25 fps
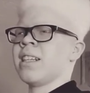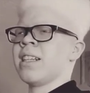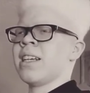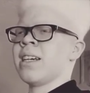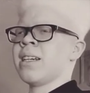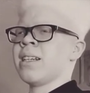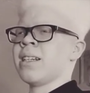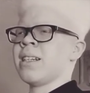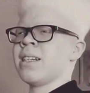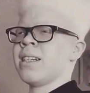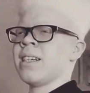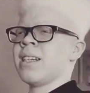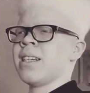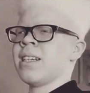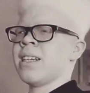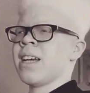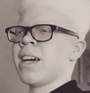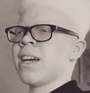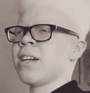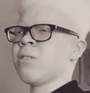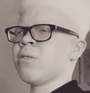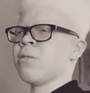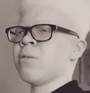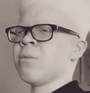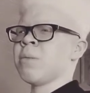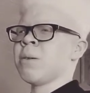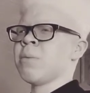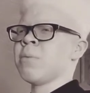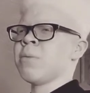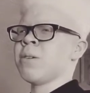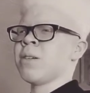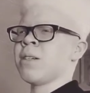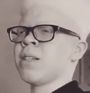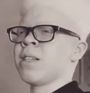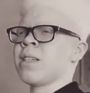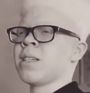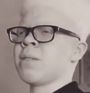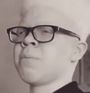that it I don't
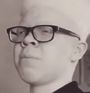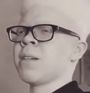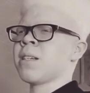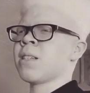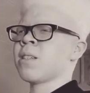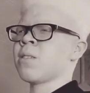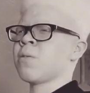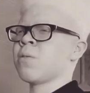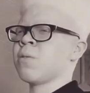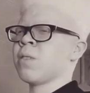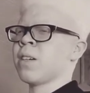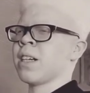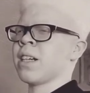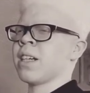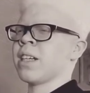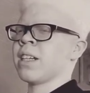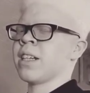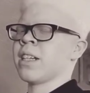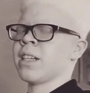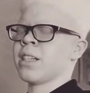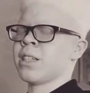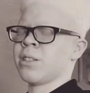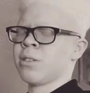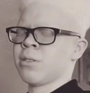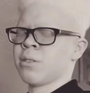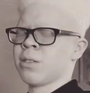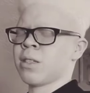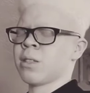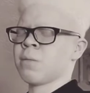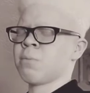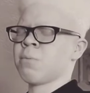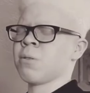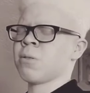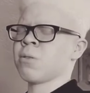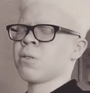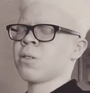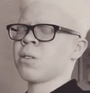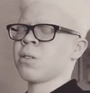remember it specifying that you were
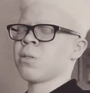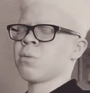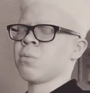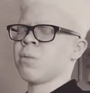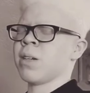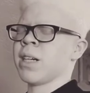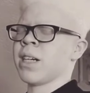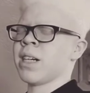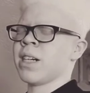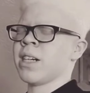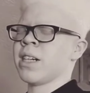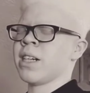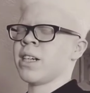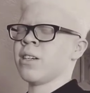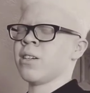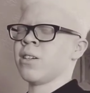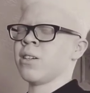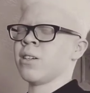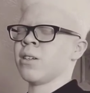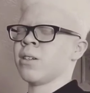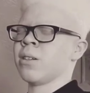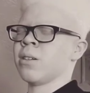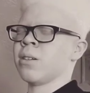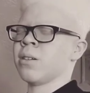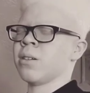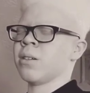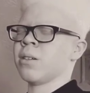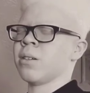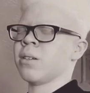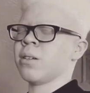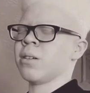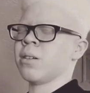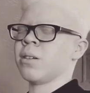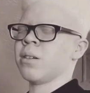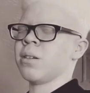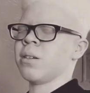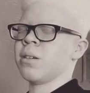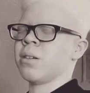supposed to wear your
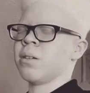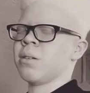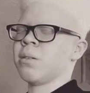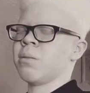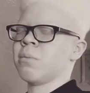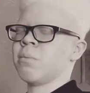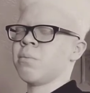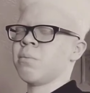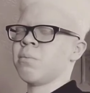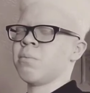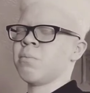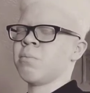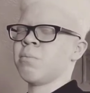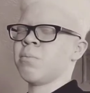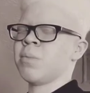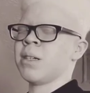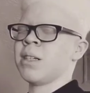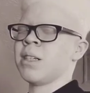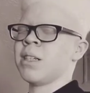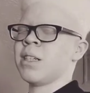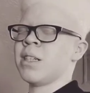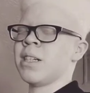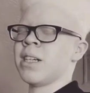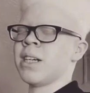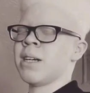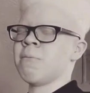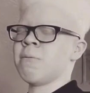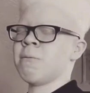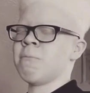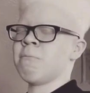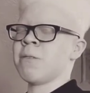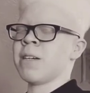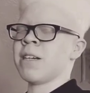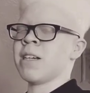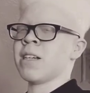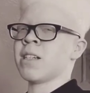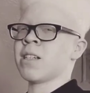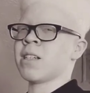pajama
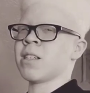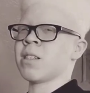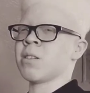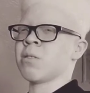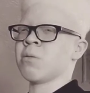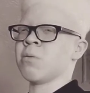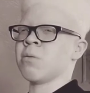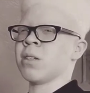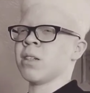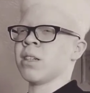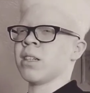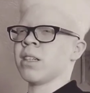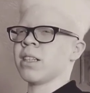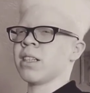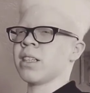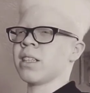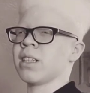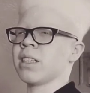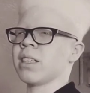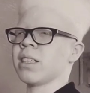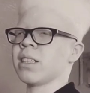pants to work.